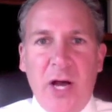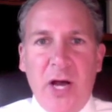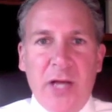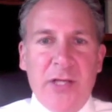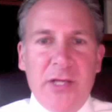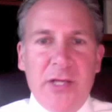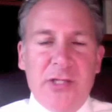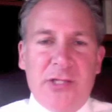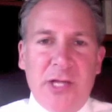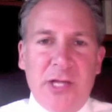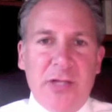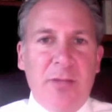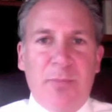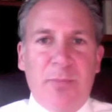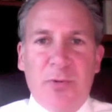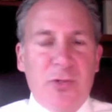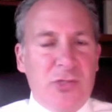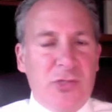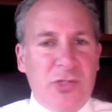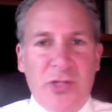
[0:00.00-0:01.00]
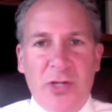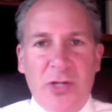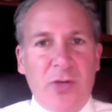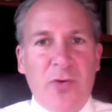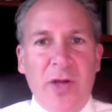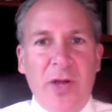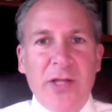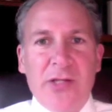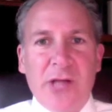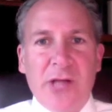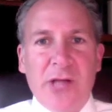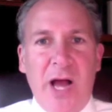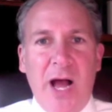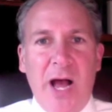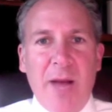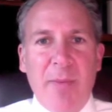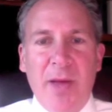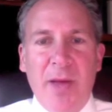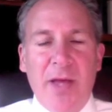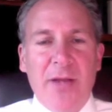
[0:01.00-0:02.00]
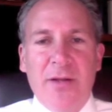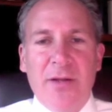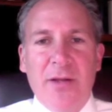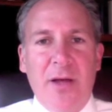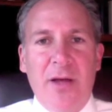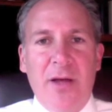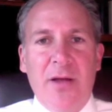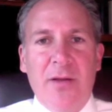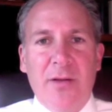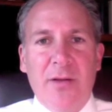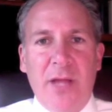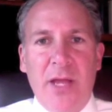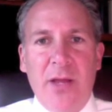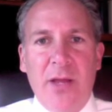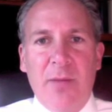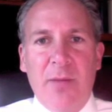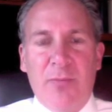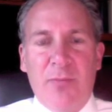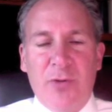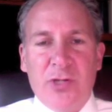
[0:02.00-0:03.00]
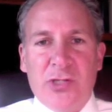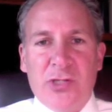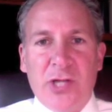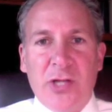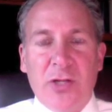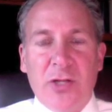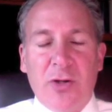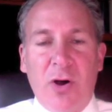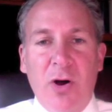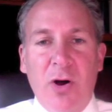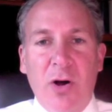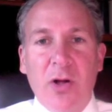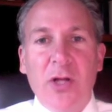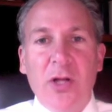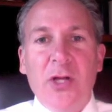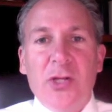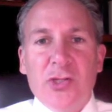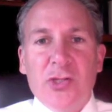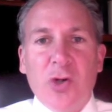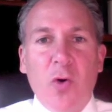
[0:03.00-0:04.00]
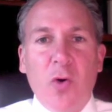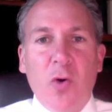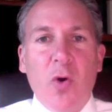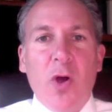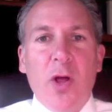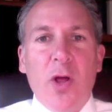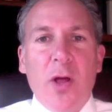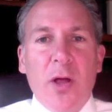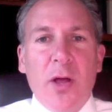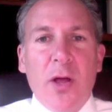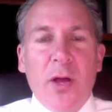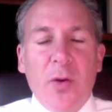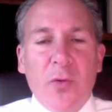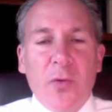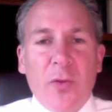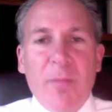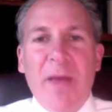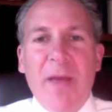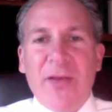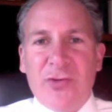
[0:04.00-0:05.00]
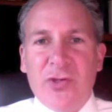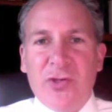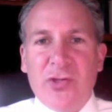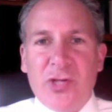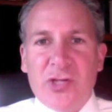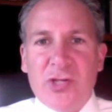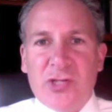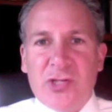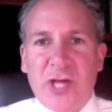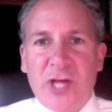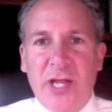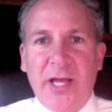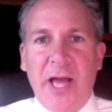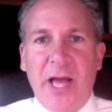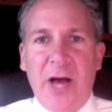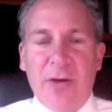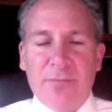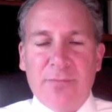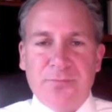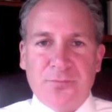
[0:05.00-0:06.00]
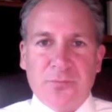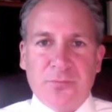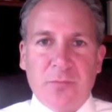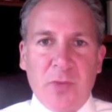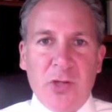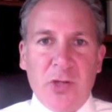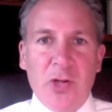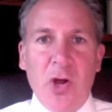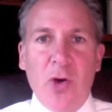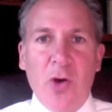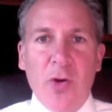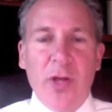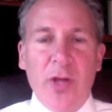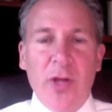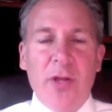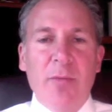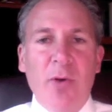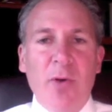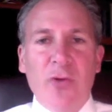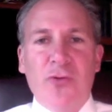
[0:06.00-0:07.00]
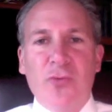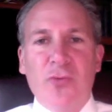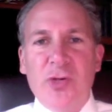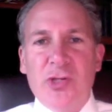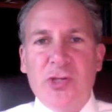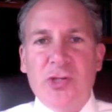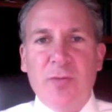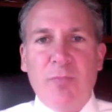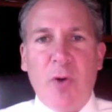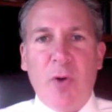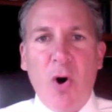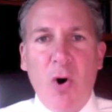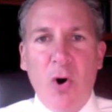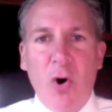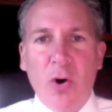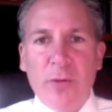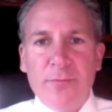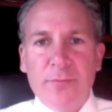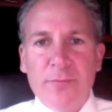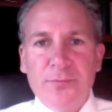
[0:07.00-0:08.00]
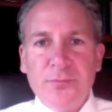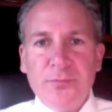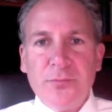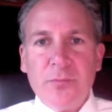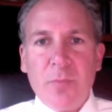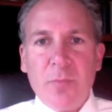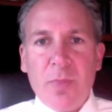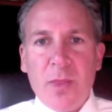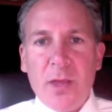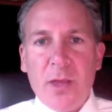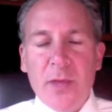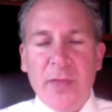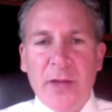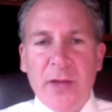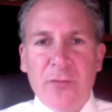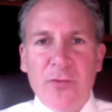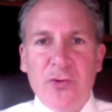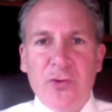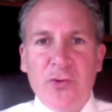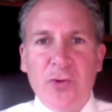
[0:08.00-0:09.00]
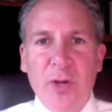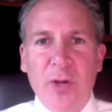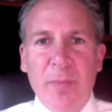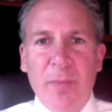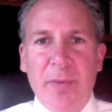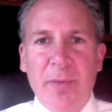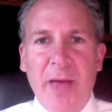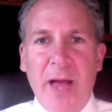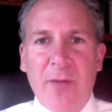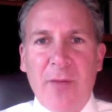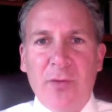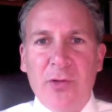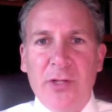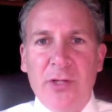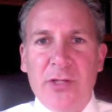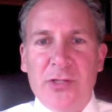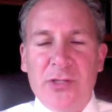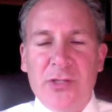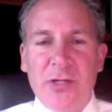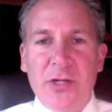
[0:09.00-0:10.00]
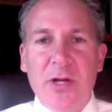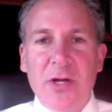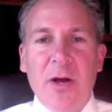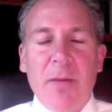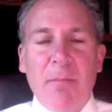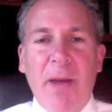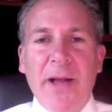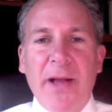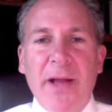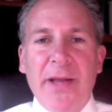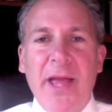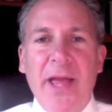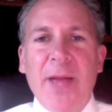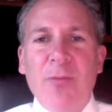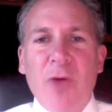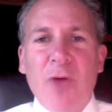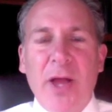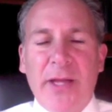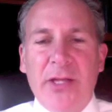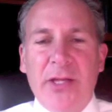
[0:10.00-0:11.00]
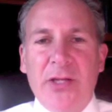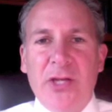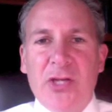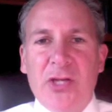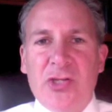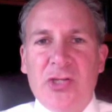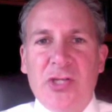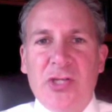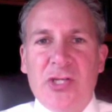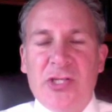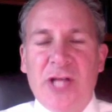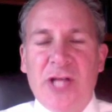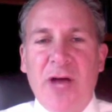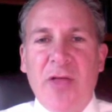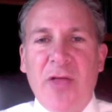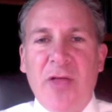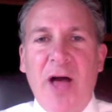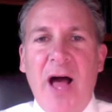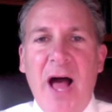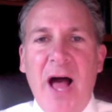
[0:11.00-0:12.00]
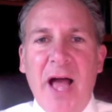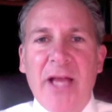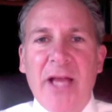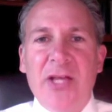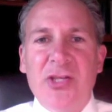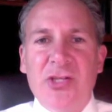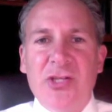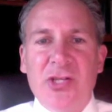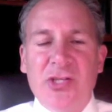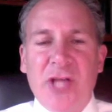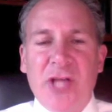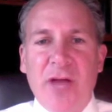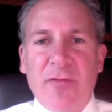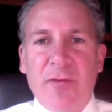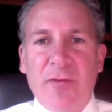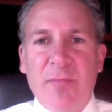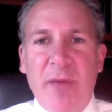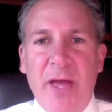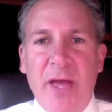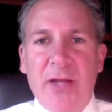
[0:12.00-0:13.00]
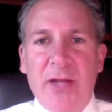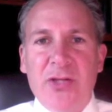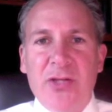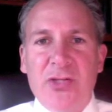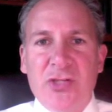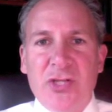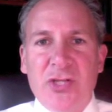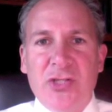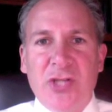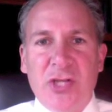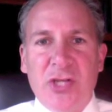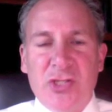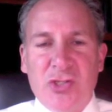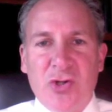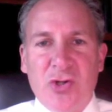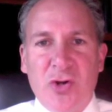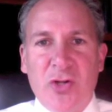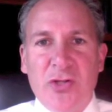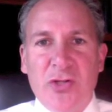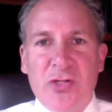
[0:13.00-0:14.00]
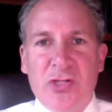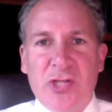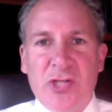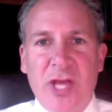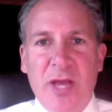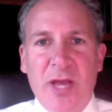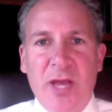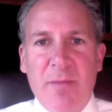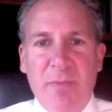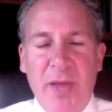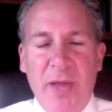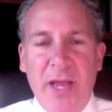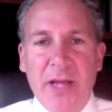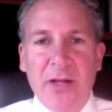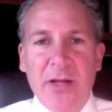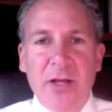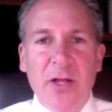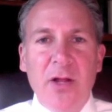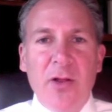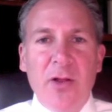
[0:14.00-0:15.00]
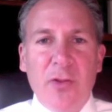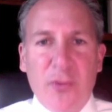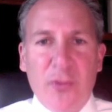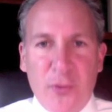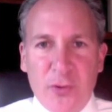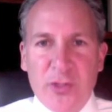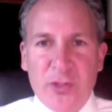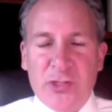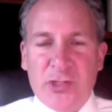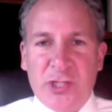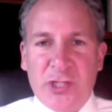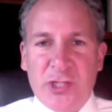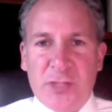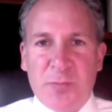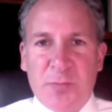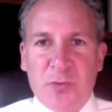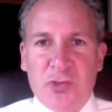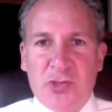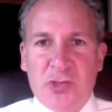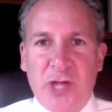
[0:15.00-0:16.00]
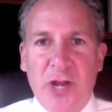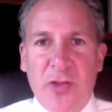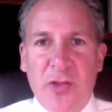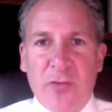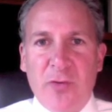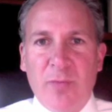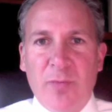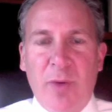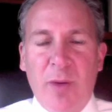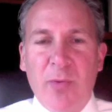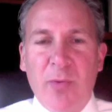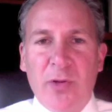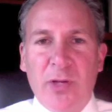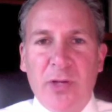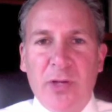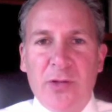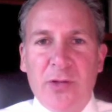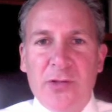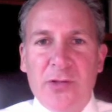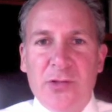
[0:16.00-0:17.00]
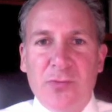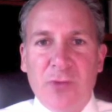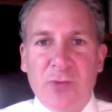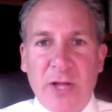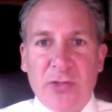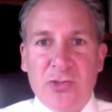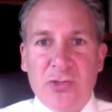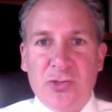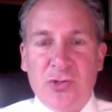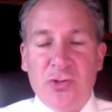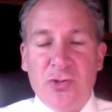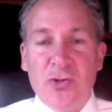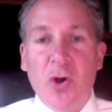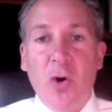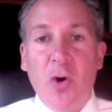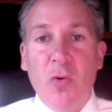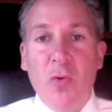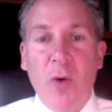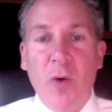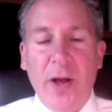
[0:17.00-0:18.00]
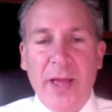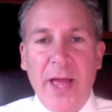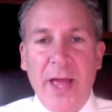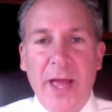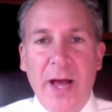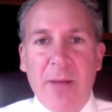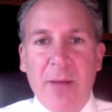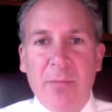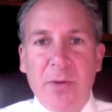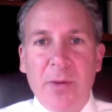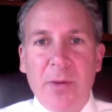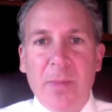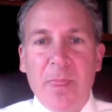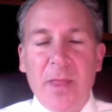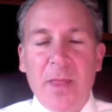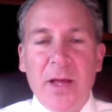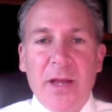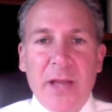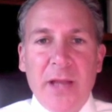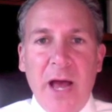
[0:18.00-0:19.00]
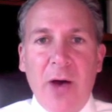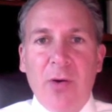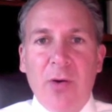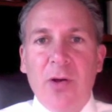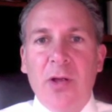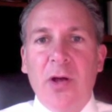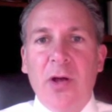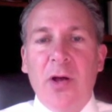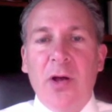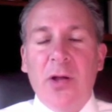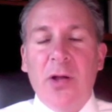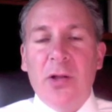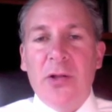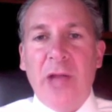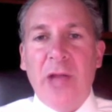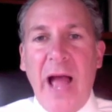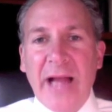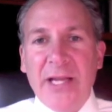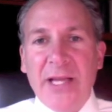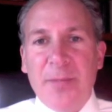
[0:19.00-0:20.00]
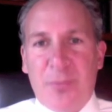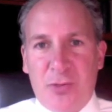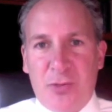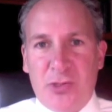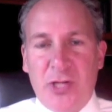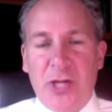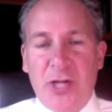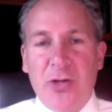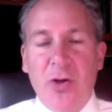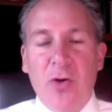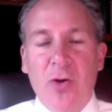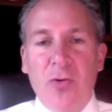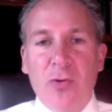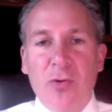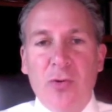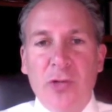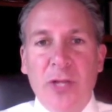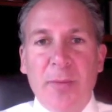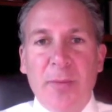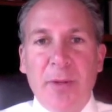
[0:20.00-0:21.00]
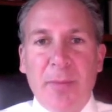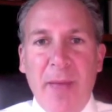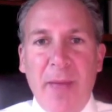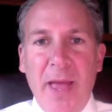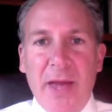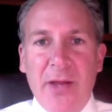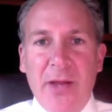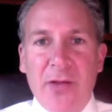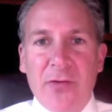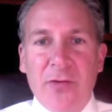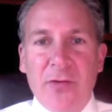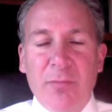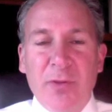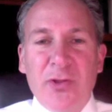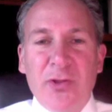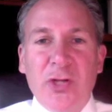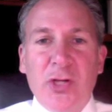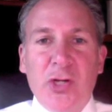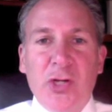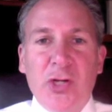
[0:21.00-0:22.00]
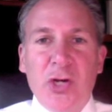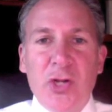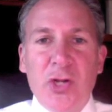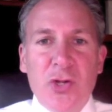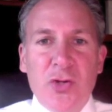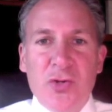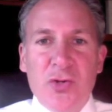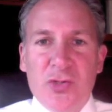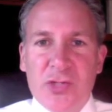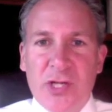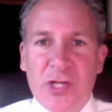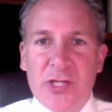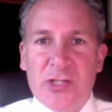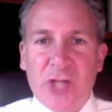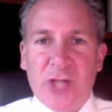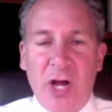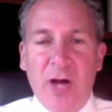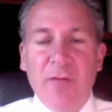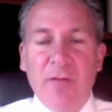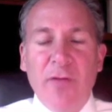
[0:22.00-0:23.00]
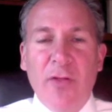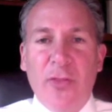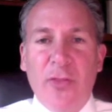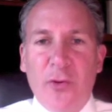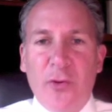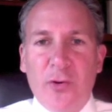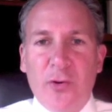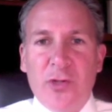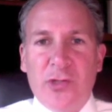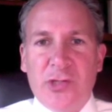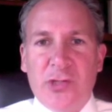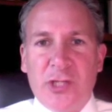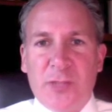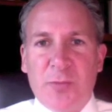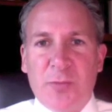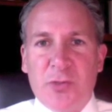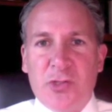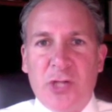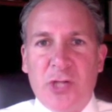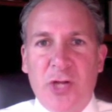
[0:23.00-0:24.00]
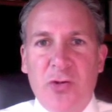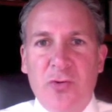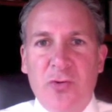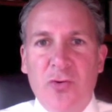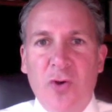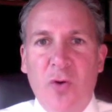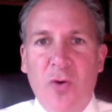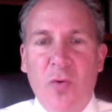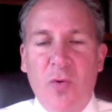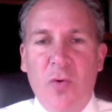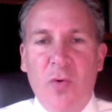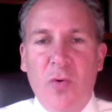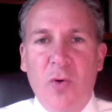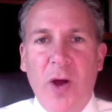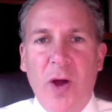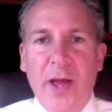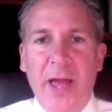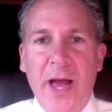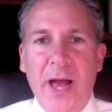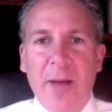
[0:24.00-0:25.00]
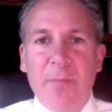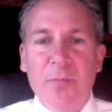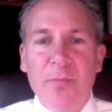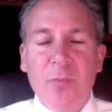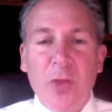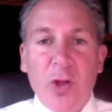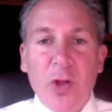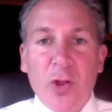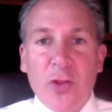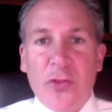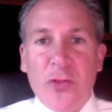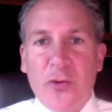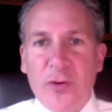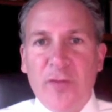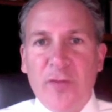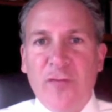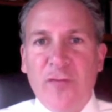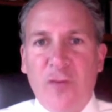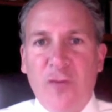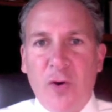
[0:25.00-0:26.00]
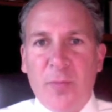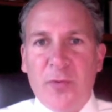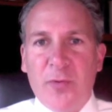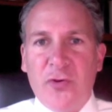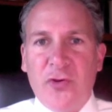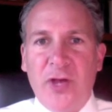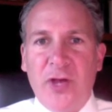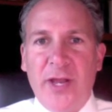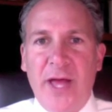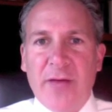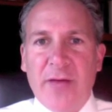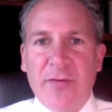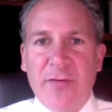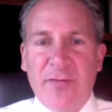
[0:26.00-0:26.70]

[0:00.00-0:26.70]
He said the person did a great job, and they appreciate the call. So the message is getting out. You know, in the most recent poll that was Quinnipiac released, my name recognition is now the highest it's ever been since I started this campaign. 36% of the Republicans registered know who I am. Now, 90% know who Linda McMahon is. But the good news is, of the 36% who know who I am, 34% have a